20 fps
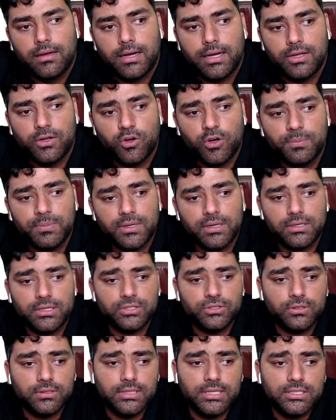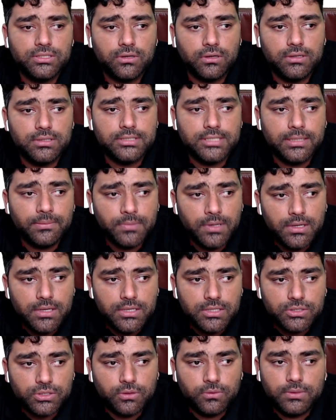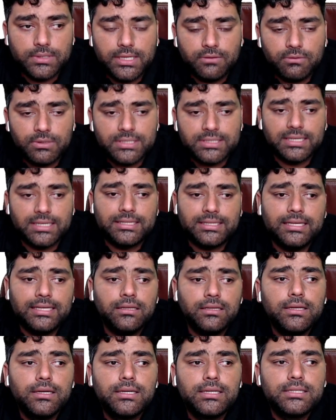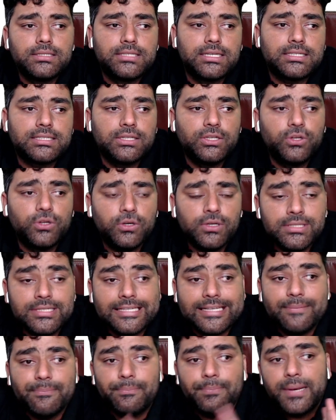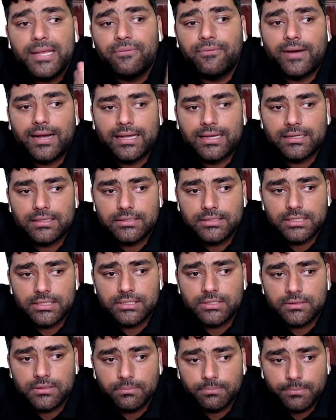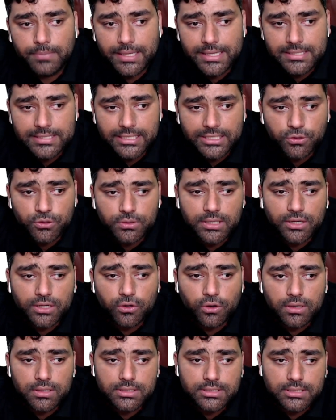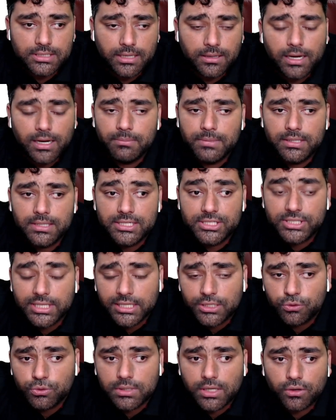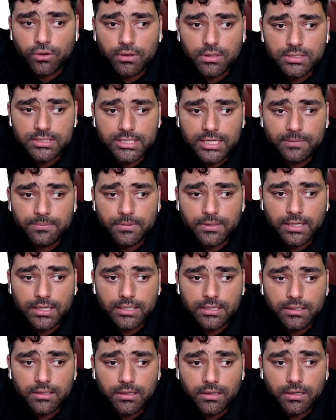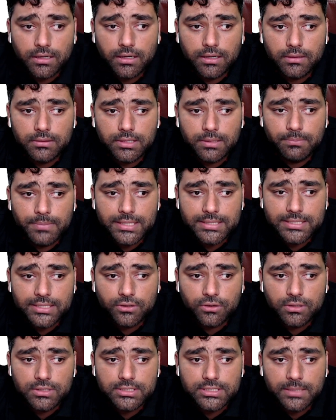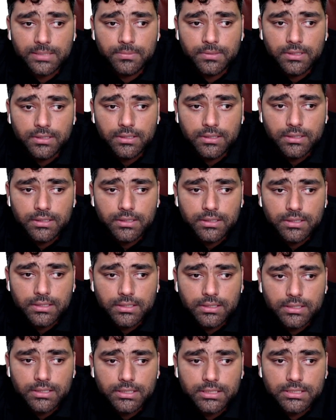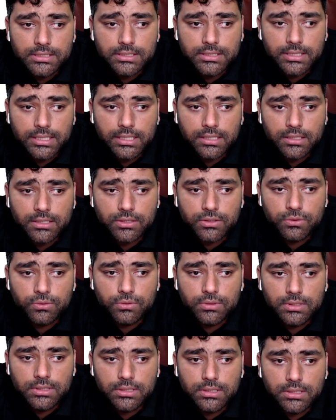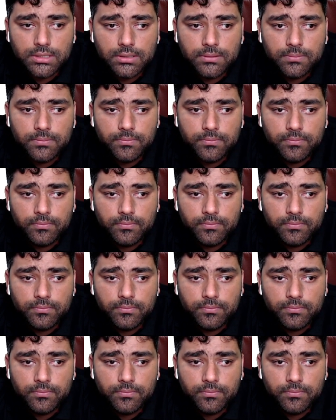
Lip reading: I hope you understood this concept. So there was nothing, just simplifying, just basic to the concept. I mean, stick to the concept, right? The basic concept. Stick to the